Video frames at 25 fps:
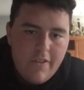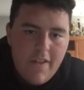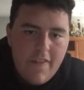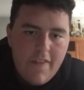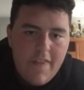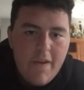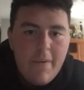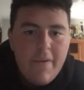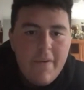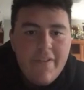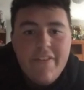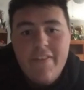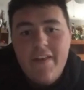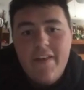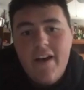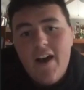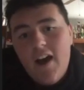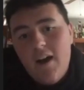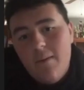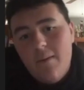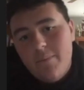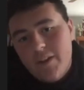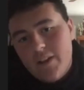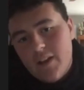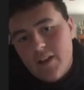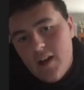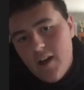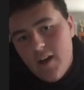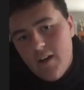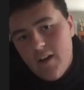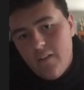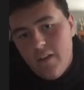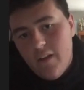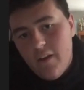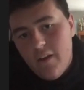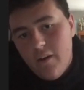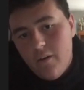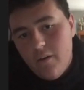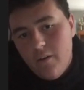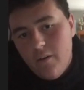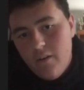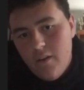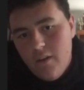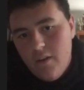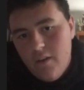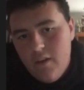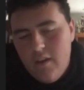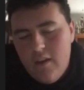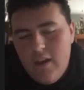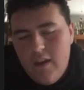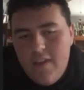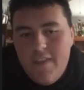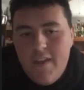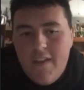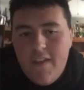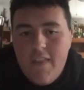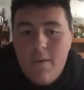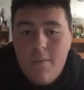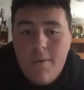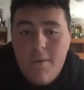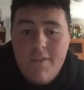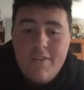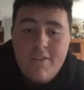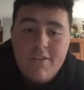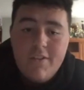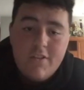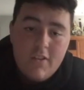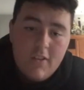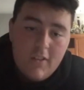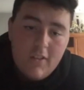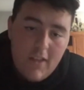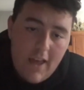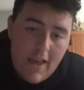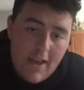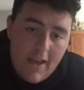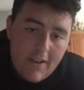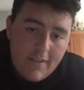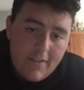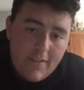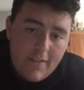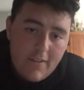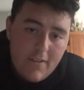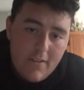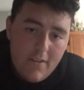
Then they went to the Optic Holo. Then they went to Select.